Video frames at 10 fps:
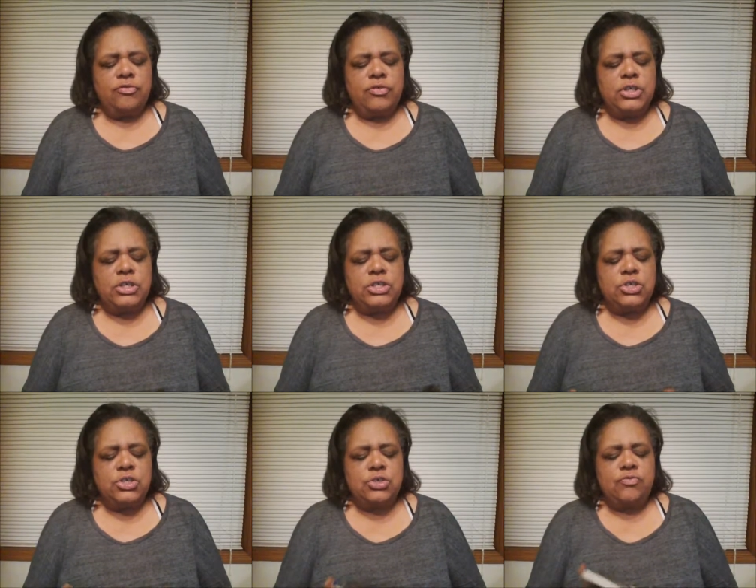For this,
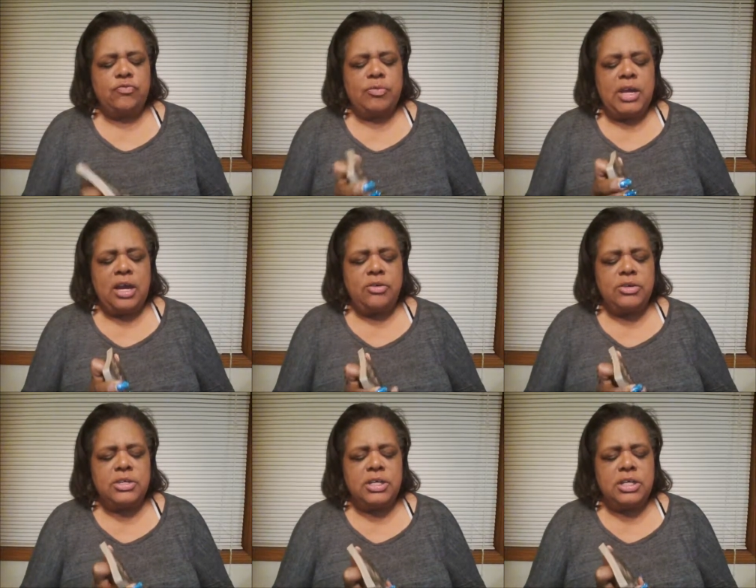from now
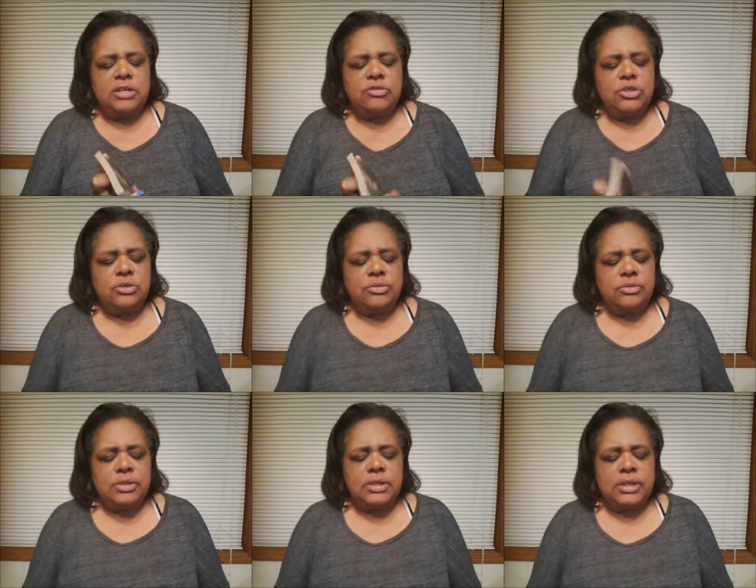until the end of
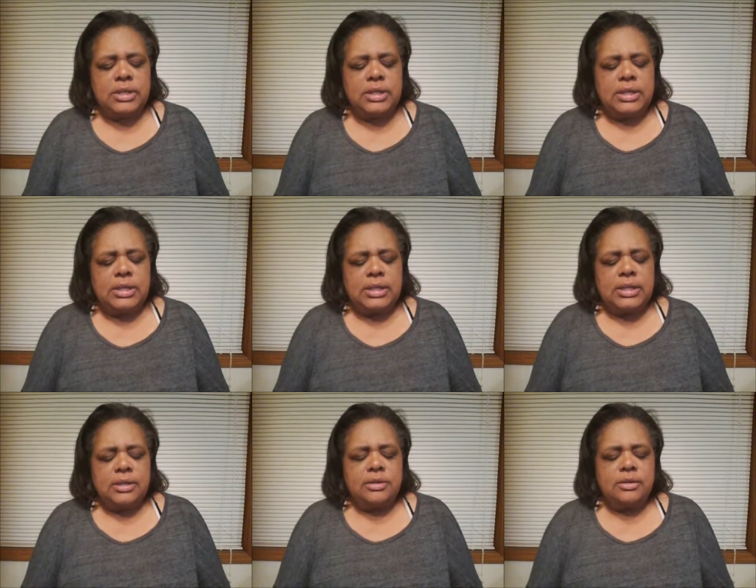June
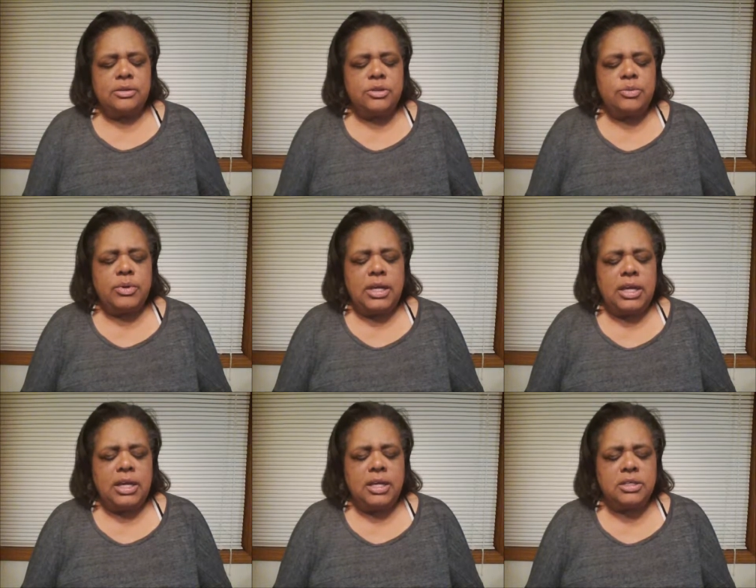
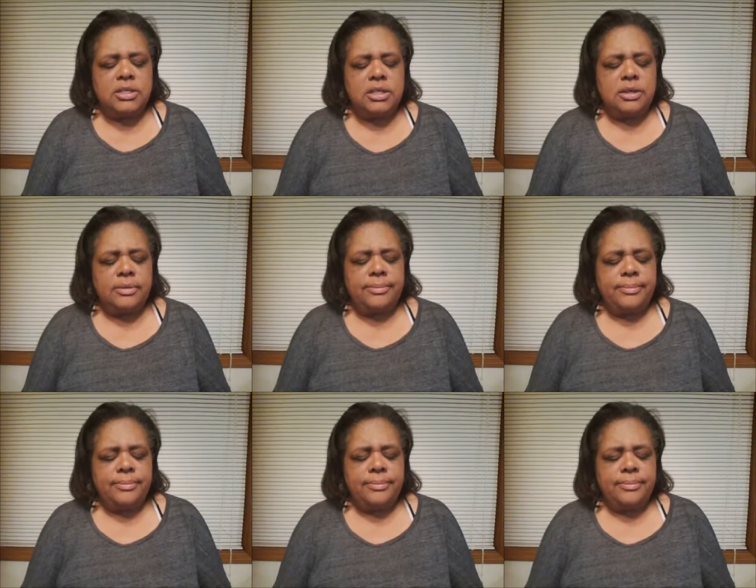2018. All